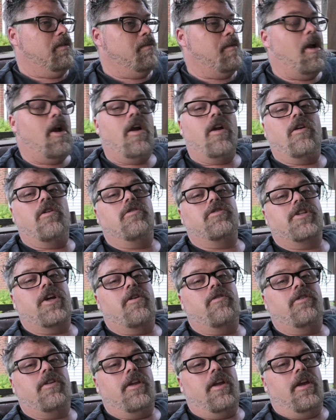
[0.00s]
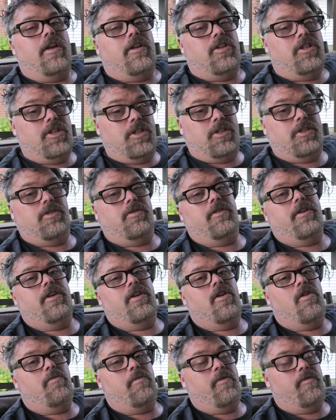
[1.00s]
My heart goes out to you, just so you
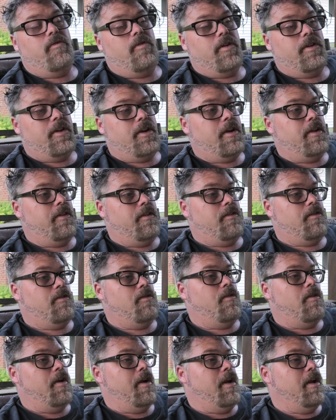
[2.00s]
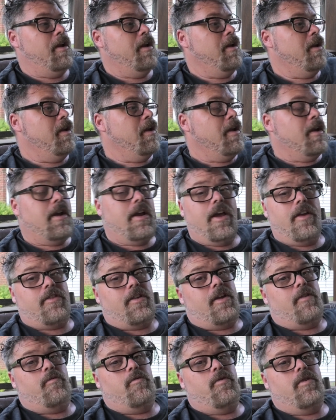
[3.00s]
know before I tell you this story, because
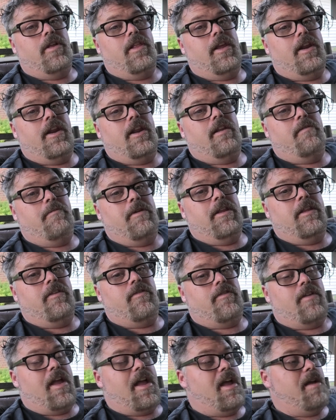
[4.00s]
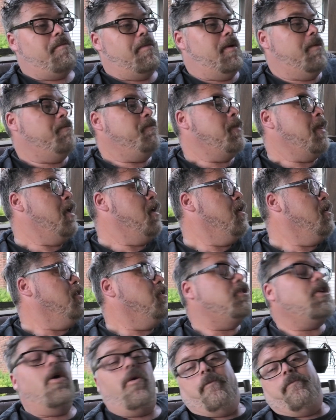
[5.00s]
I really didn't mean this to happen.
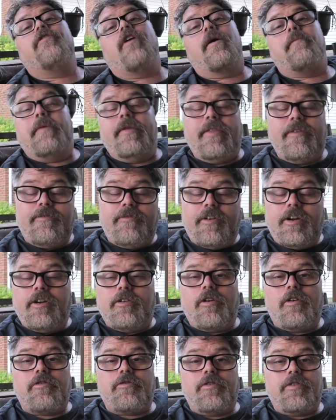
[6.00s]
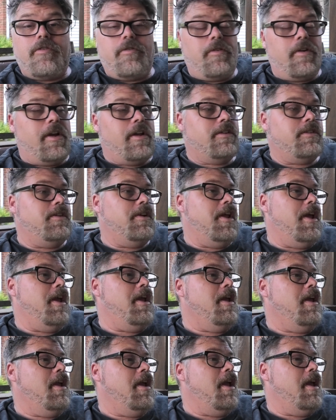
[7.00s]
So I'm in the friggin' grocery store
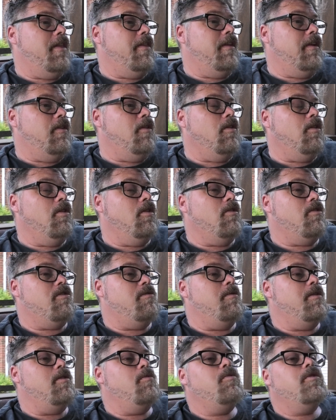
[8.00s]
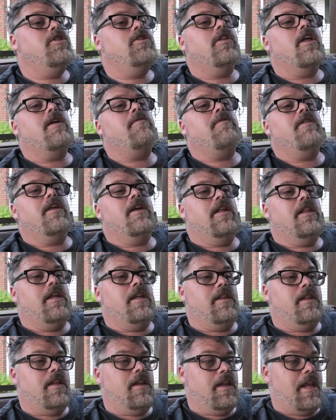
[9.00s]
yesterday, and the girl goes to me, "Would you like me to
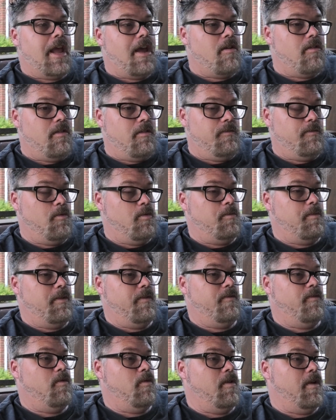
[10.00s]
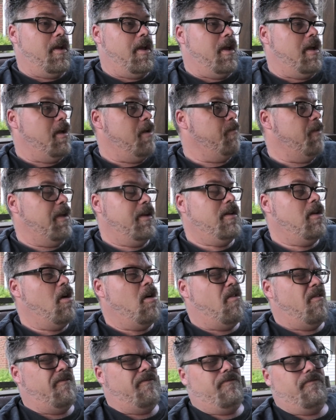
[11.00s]
clean the counter for before you?" I'm like,
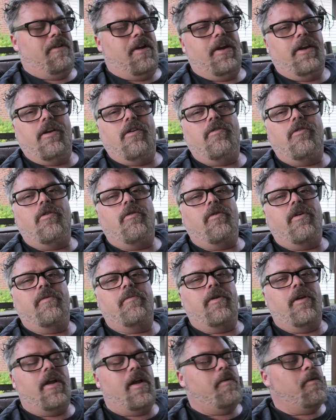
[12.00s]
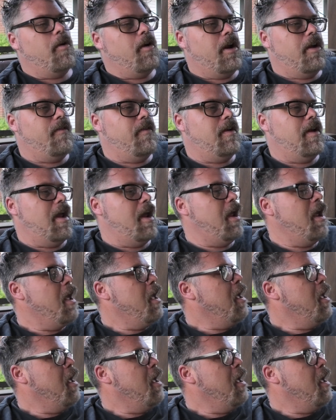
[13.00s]
"No, frig, no, don't worry about it. I work every day.